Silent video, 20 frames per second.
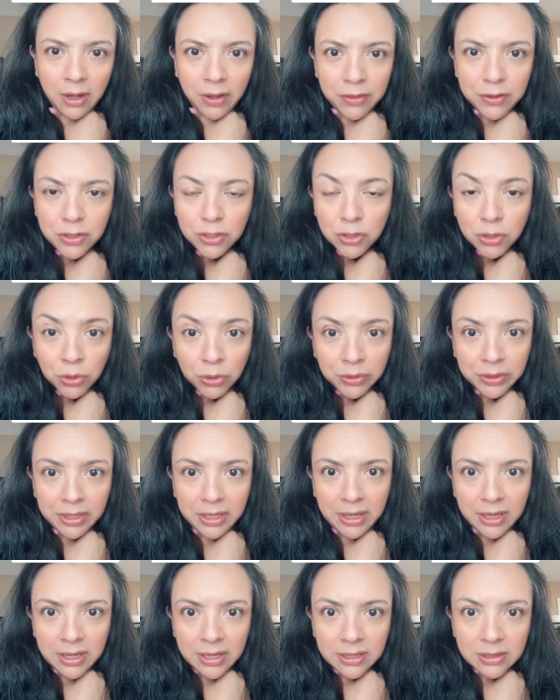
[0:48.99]
the
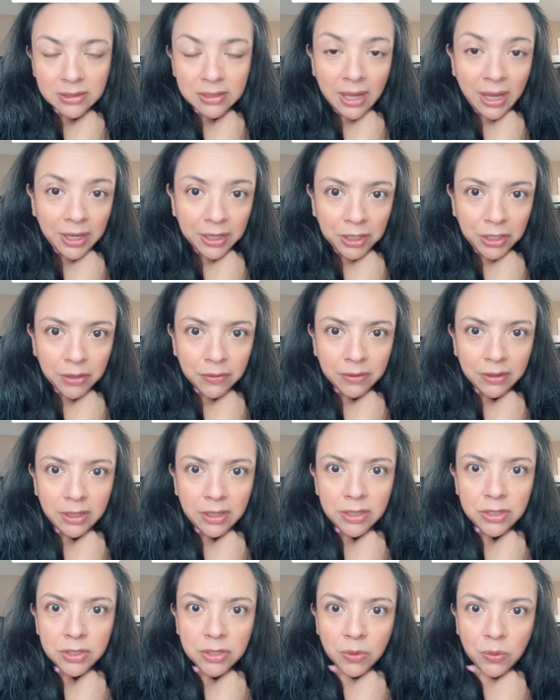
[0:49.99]
story is
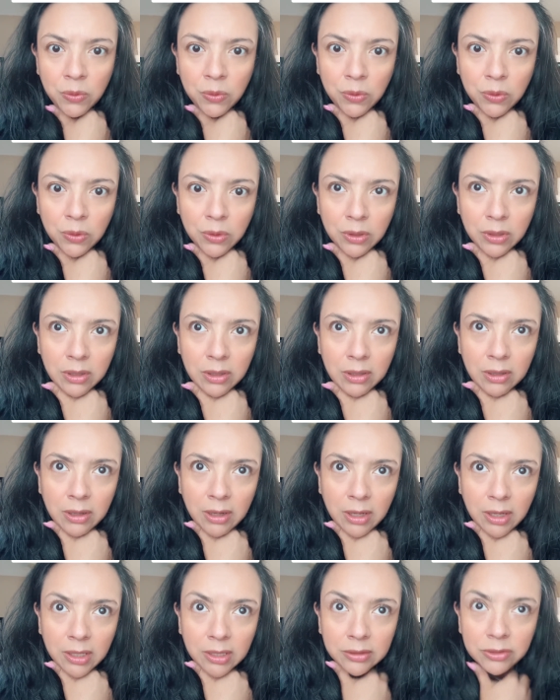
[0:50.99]
accurate
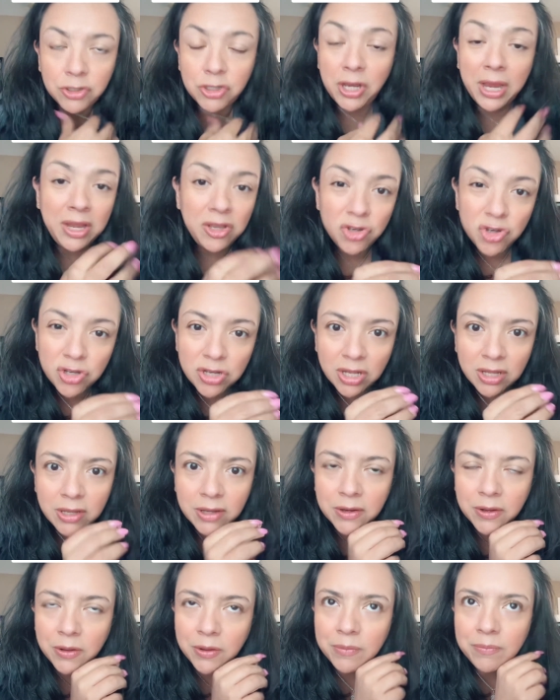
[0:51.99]
or changed a
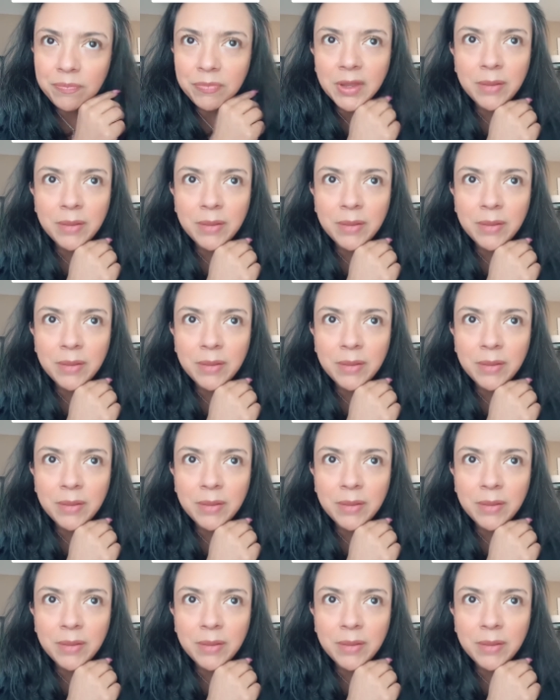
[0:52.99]
little.